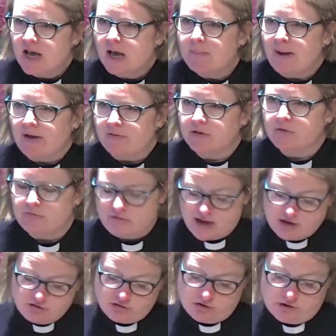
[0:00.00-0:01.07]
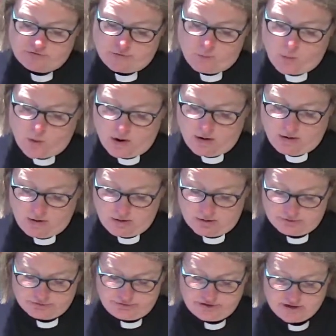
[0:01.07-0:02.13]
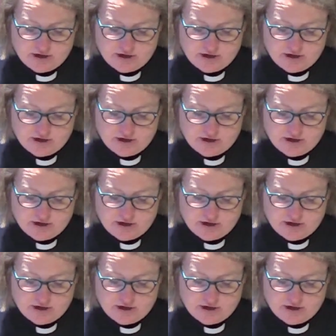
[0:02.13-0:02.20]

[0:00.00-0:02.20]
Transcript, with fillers: about the creation of the world